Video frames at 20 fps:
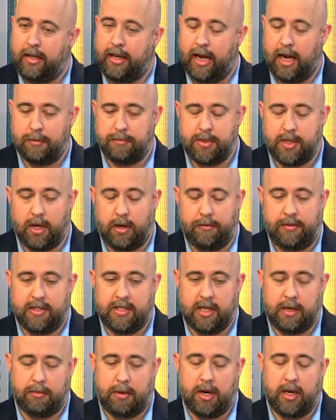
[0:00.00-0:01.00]
Yeah, so if it's
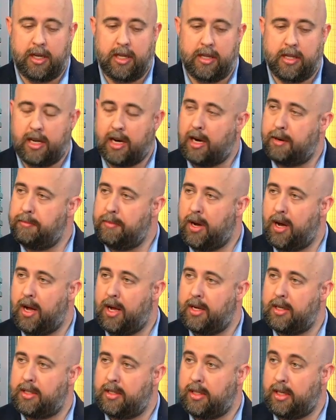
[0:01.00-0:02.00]
in a market that I'm
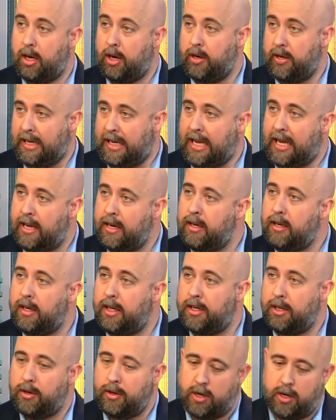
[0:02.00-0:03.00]
not already in
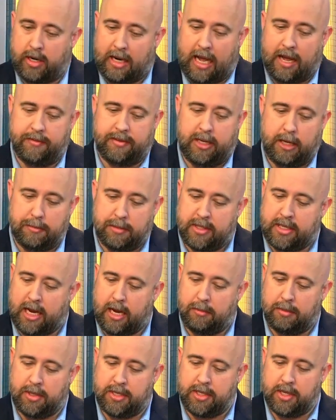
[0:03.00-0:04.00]
and don't already have a team
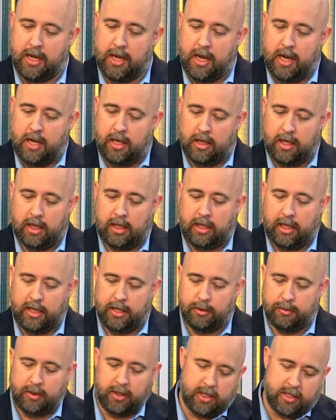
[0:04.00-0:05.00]
established, luckily in
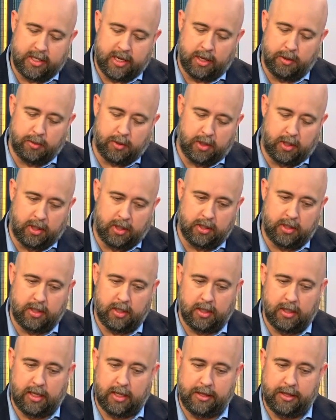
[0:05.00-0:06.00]
the real estate world,
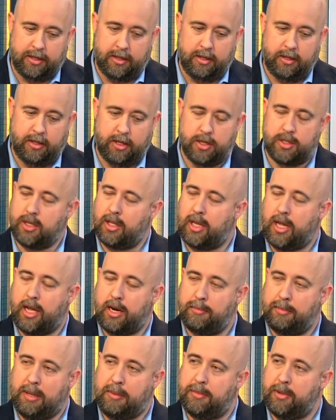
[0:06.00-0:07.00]
there's a lot
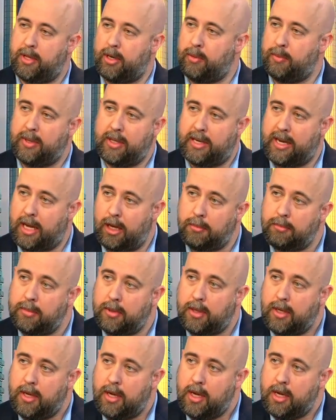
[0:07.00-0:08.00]
of people that are willing to
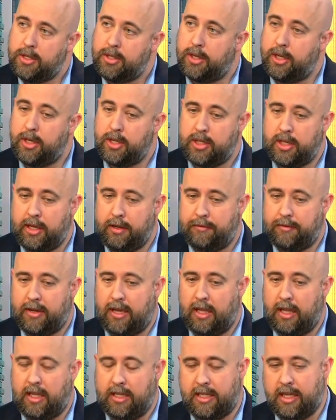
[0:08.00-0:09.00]
help. So usually if
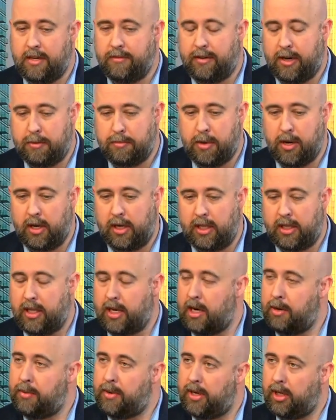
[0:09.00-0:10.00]
I'll identify a market
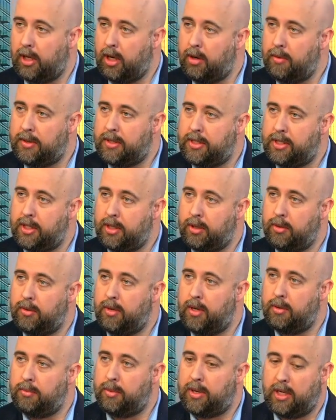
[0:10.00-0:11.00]
that I want to go into,
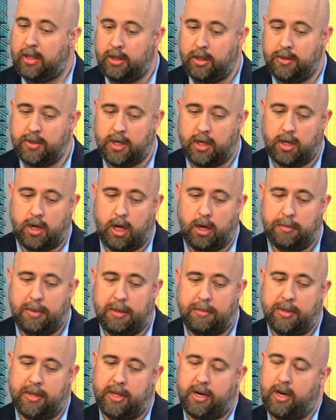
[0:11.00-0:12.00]
what I'll do is I'll call
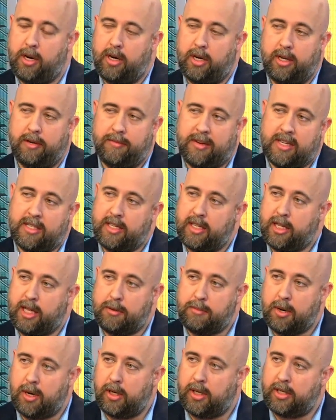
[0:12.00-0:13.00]
people that are already investing in
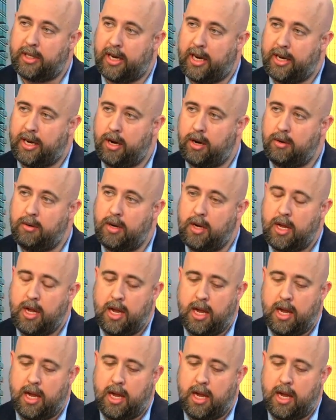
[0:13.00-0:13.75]
that market that I know.